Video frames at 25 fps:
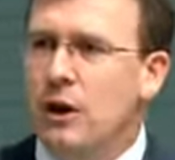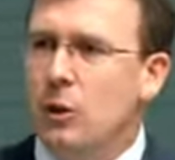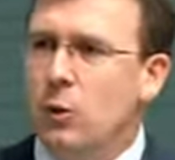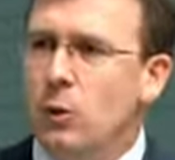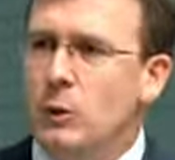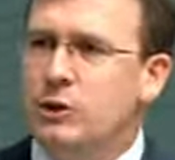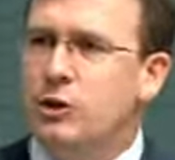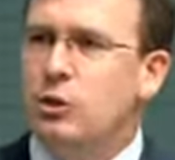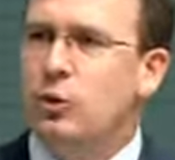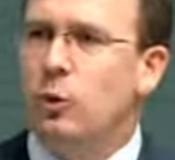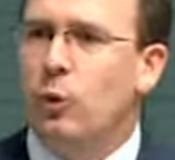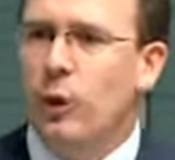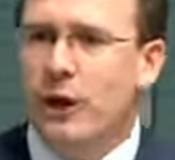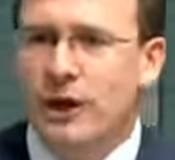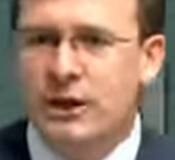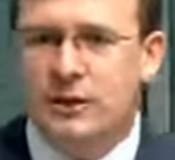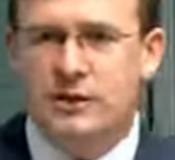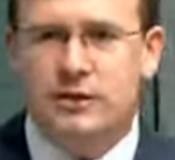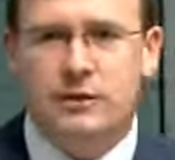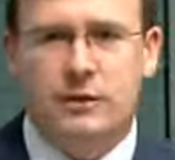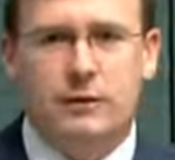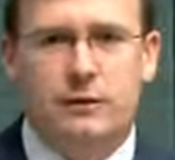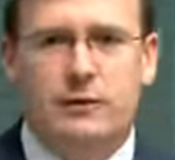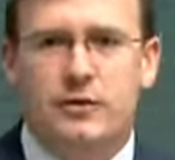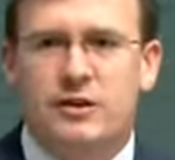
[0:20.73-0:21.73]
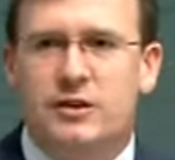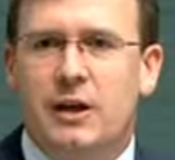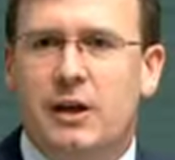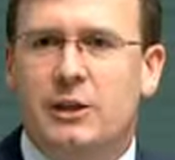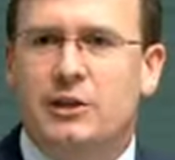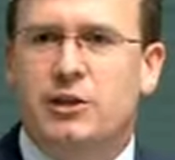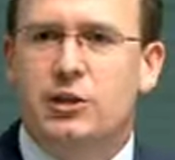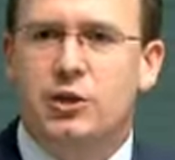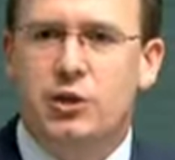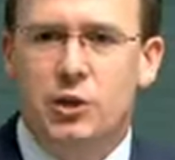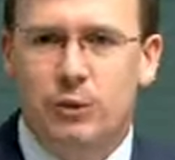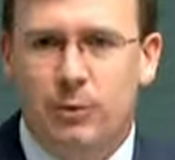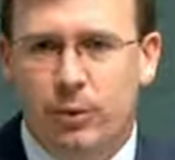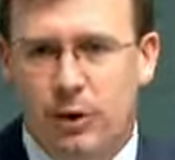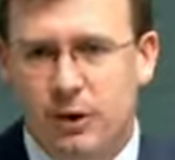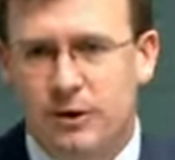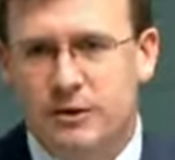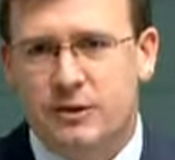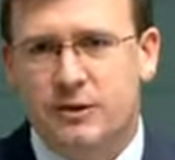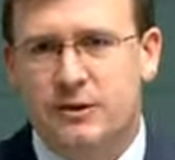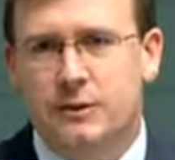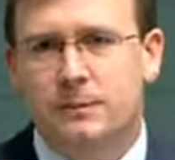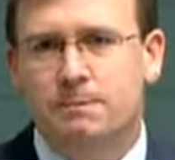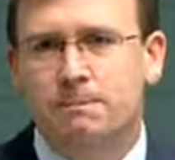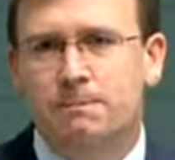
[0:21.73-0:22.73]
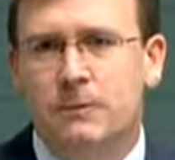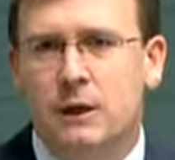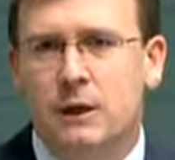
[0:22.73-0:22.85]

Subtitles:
which reeks of such hubris.